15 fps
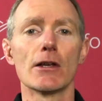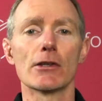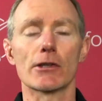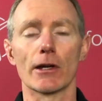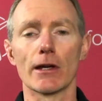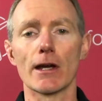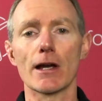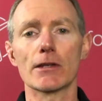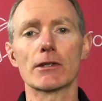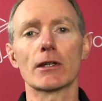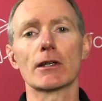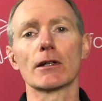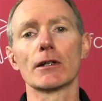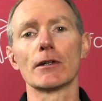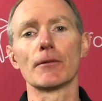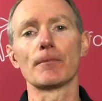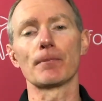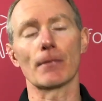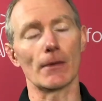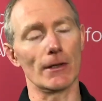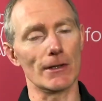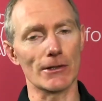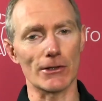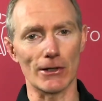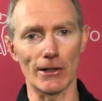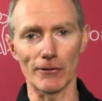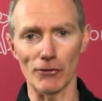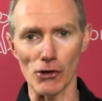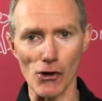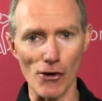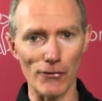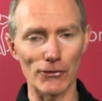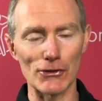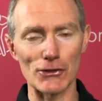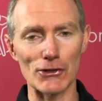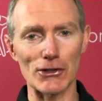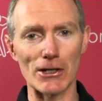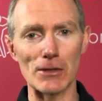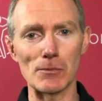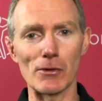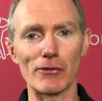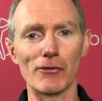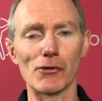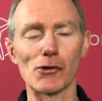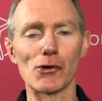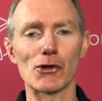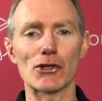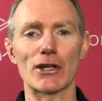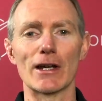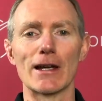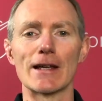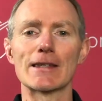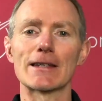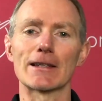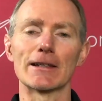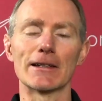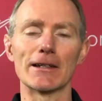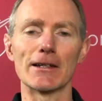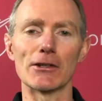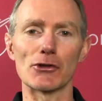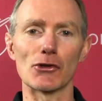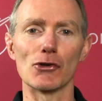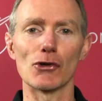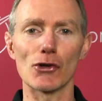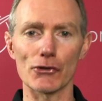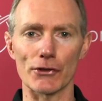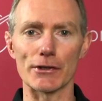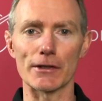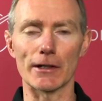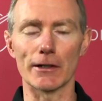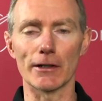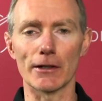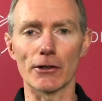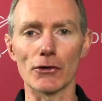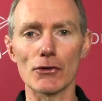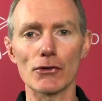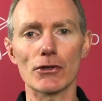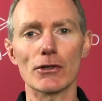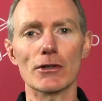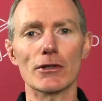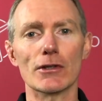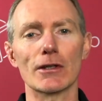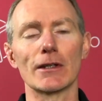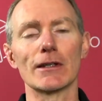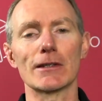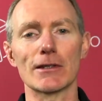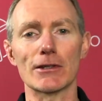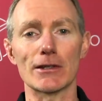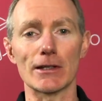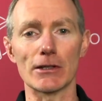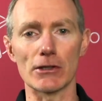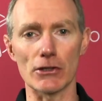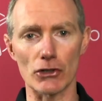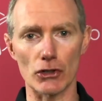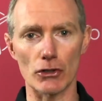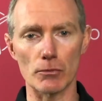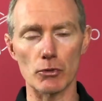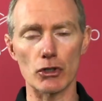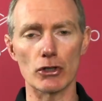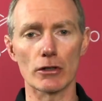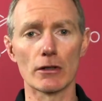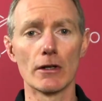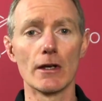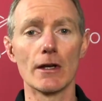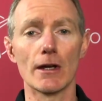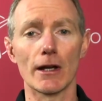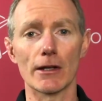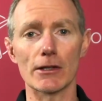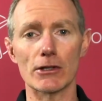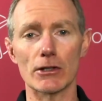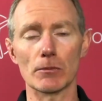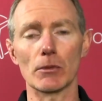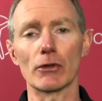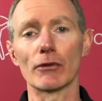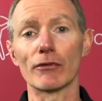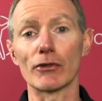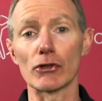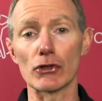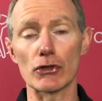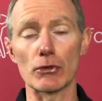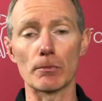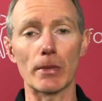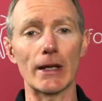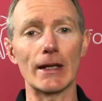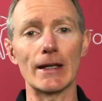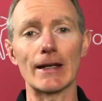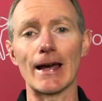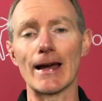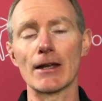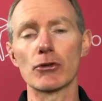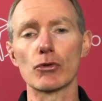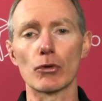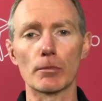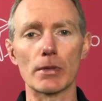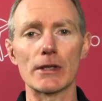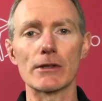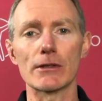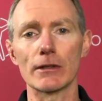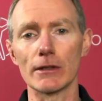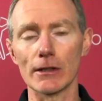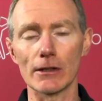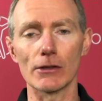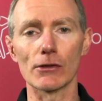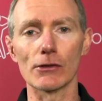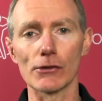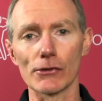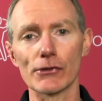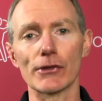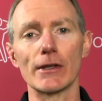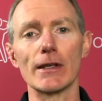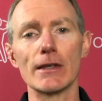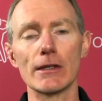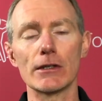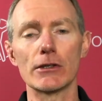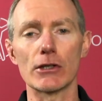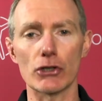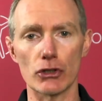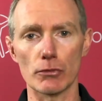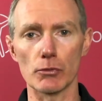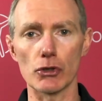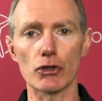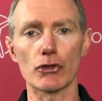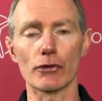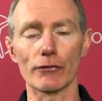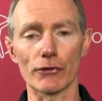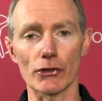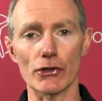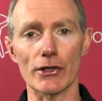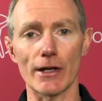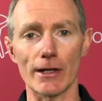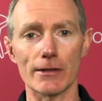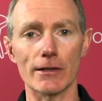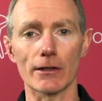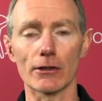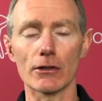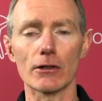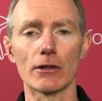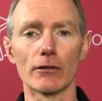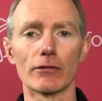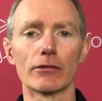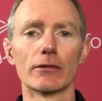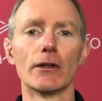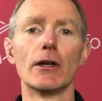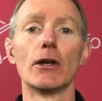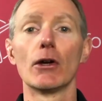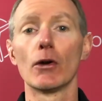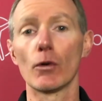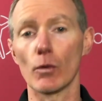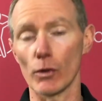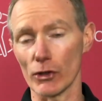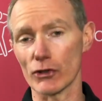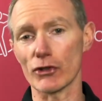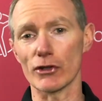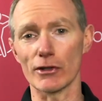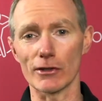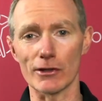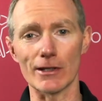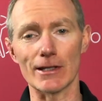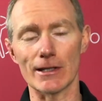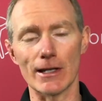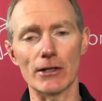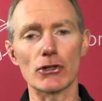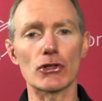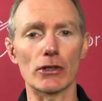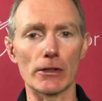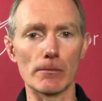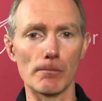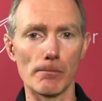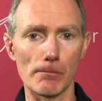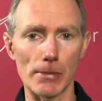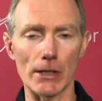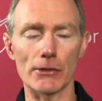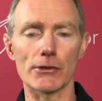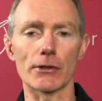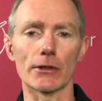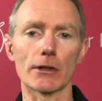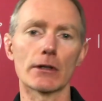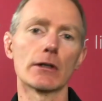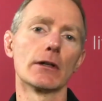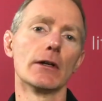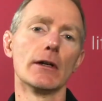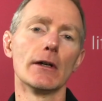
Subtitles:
as I've often said before, sciatica is not a diagnosis, it is a description, and it simply refers to pain and or pins and needles in the distribution of your sciatic nerve, which is essentially buttock